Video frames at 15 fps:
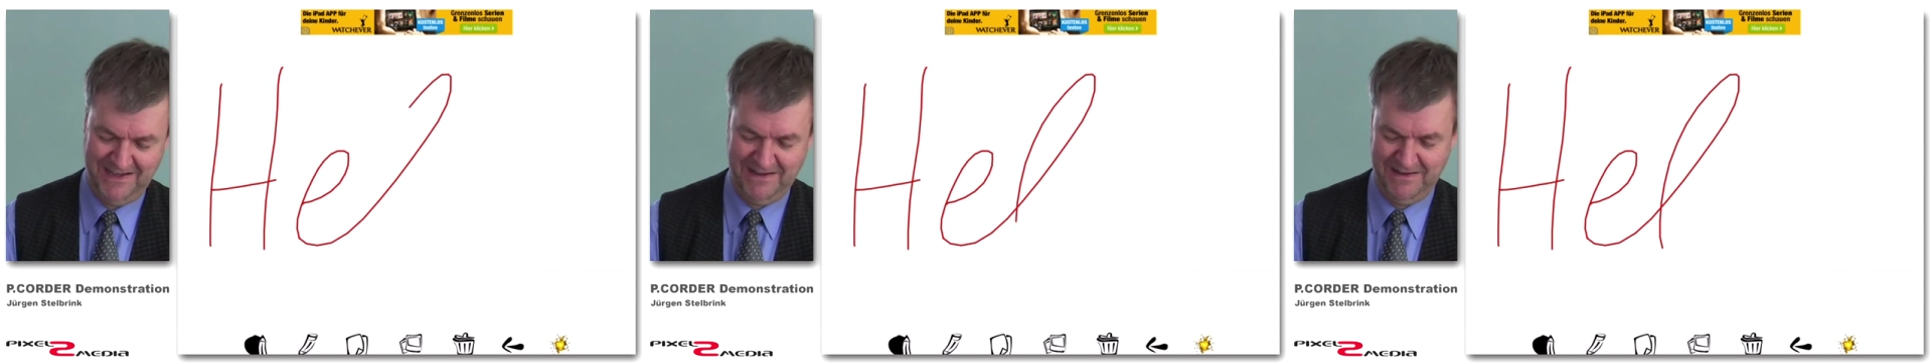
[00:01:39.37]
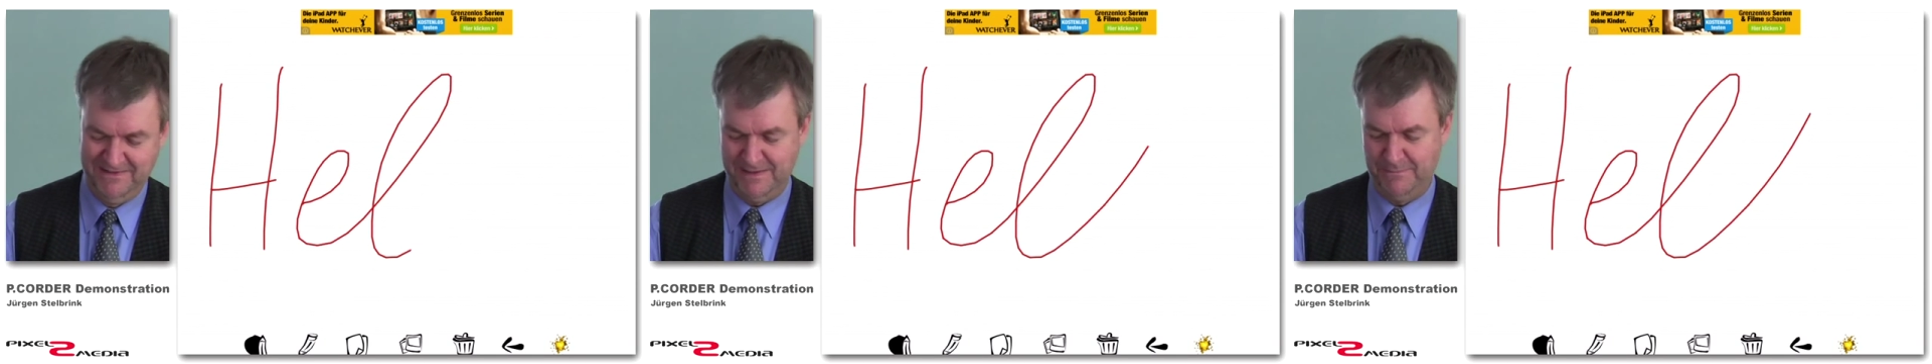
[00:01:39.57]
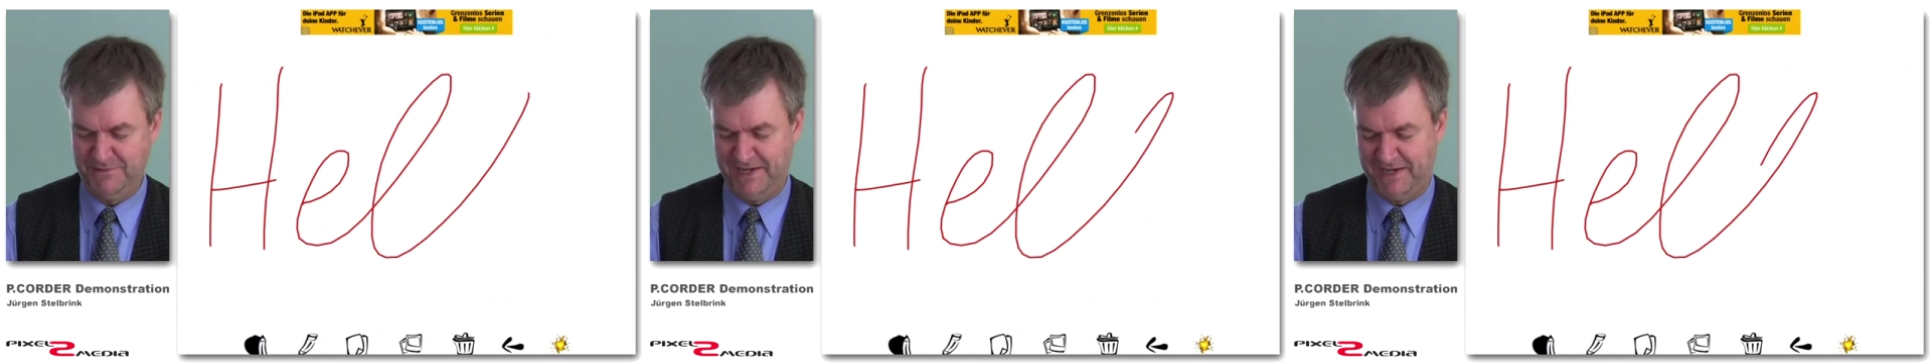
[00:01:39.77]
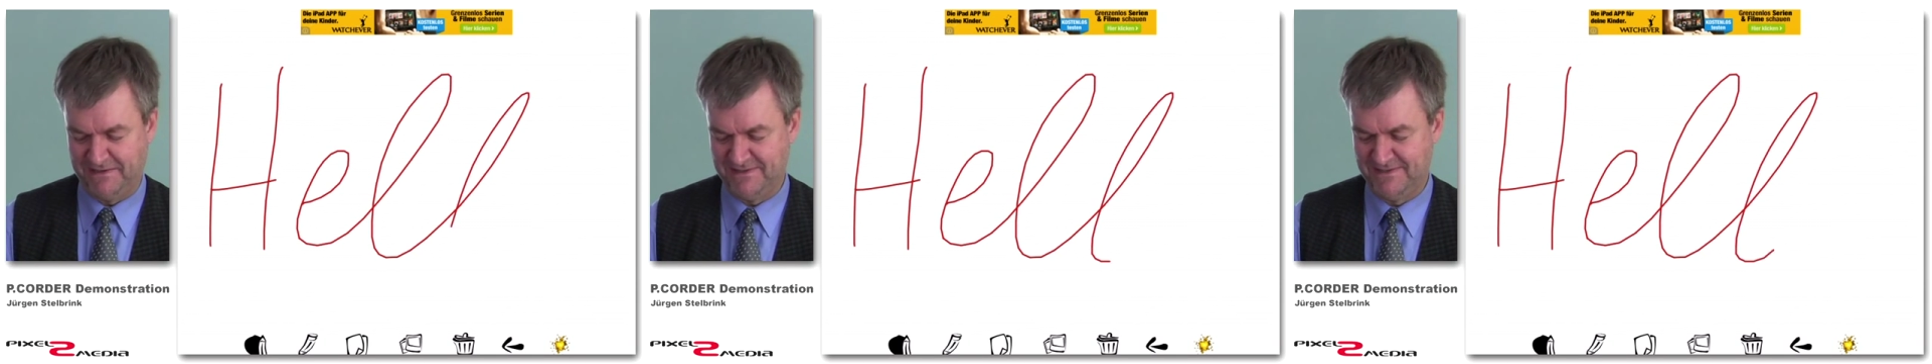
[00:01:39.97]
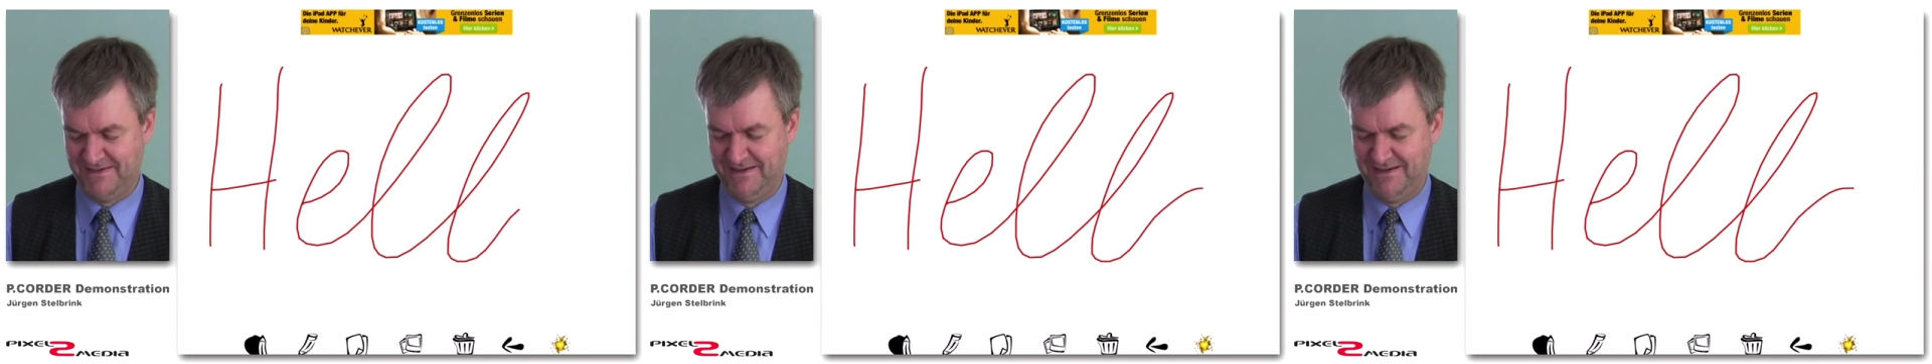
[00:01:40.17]
some
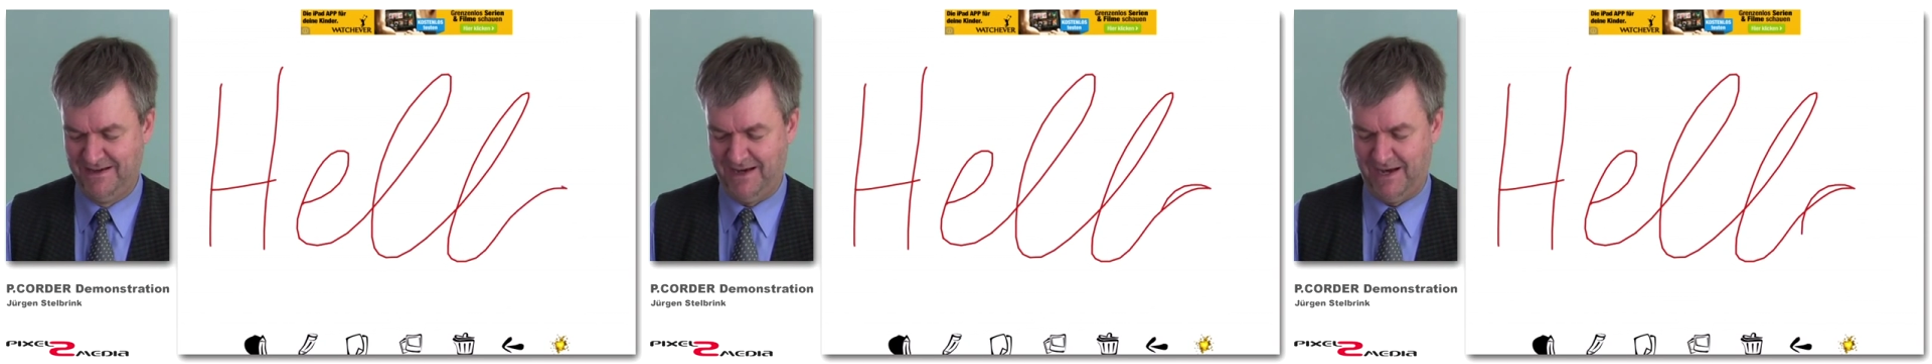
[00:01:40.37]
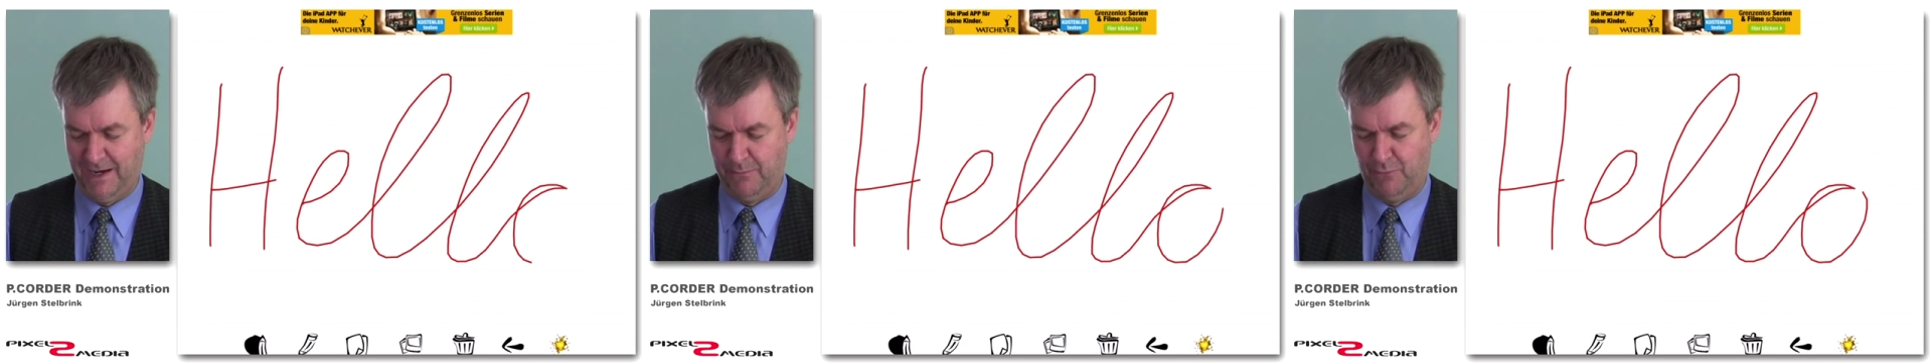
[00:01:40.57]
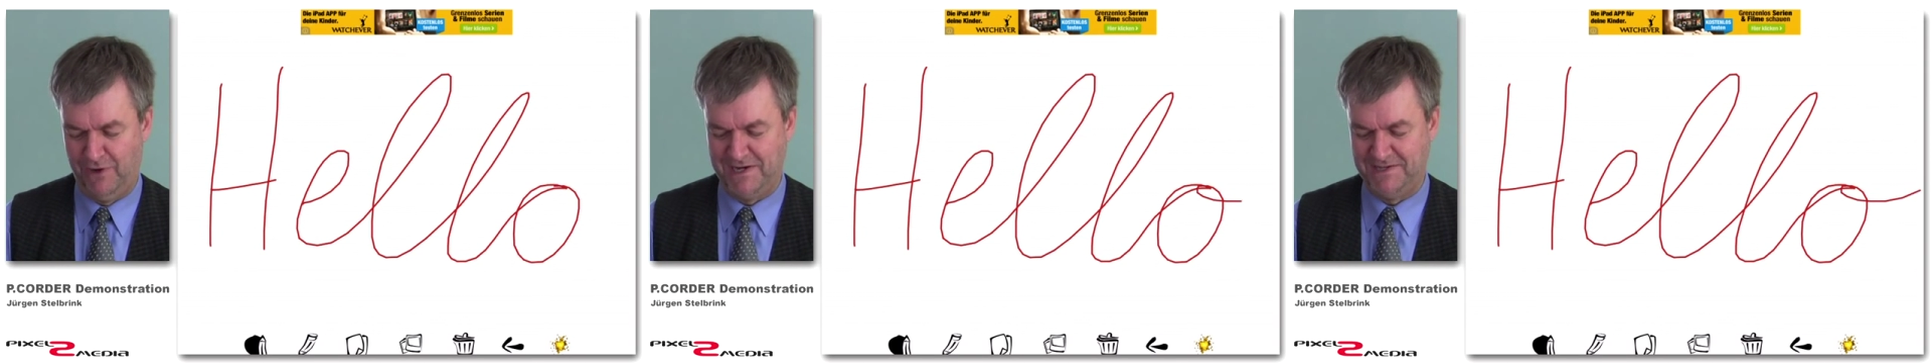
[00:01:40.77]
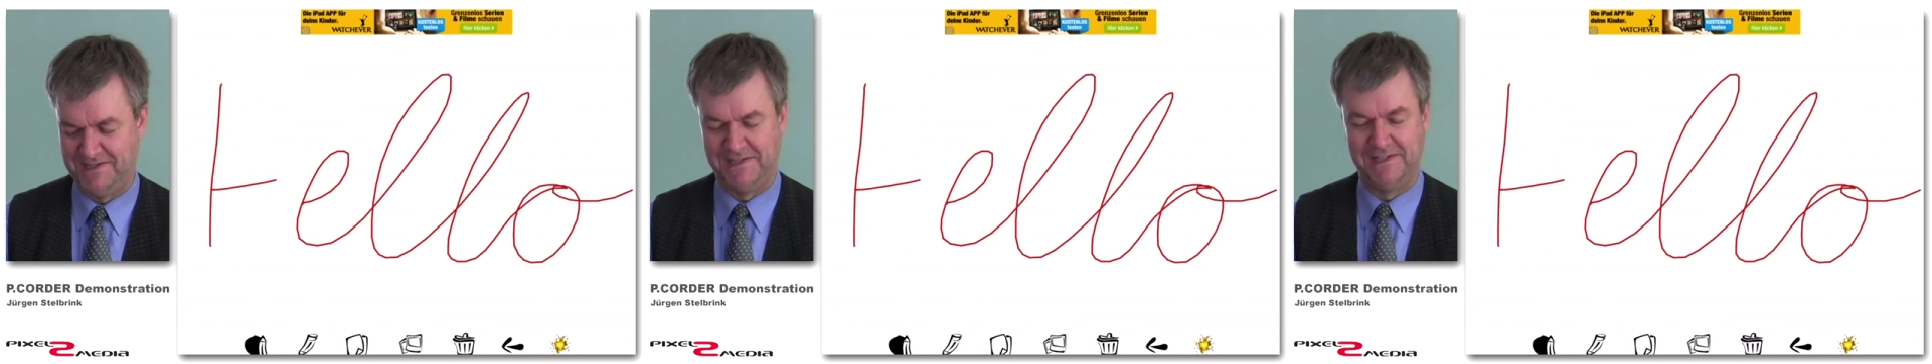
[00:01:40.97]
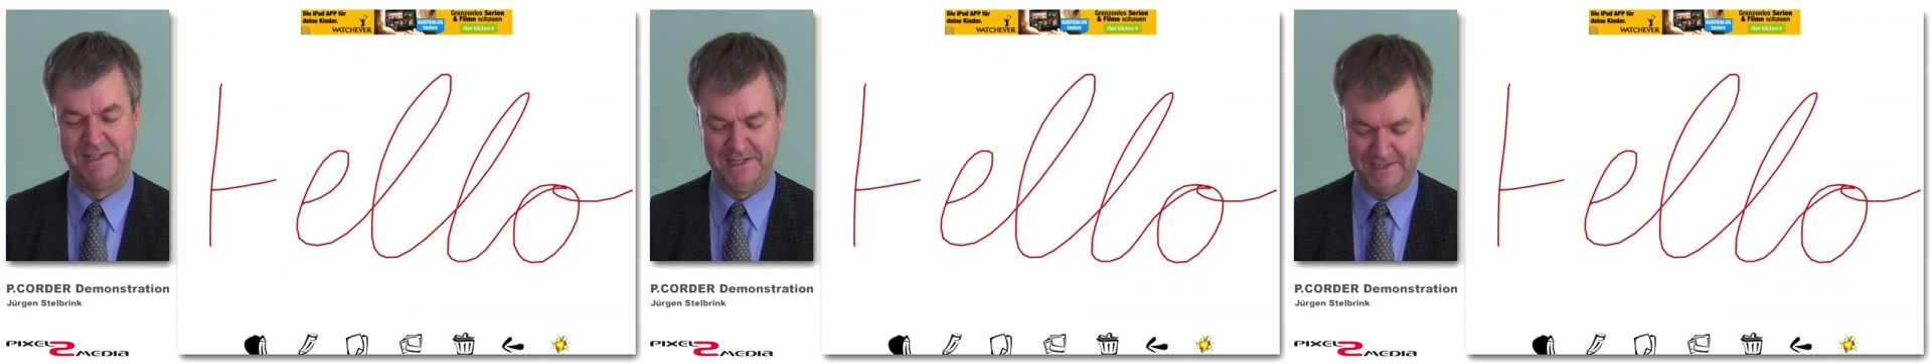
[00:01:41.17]
text I'm writing
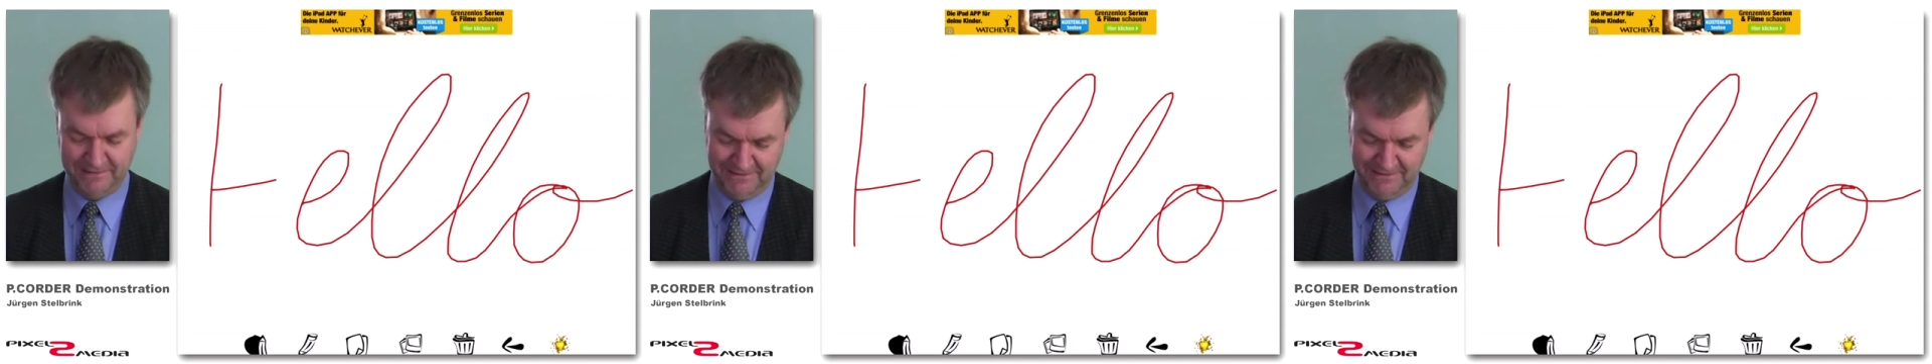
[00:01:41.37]
here,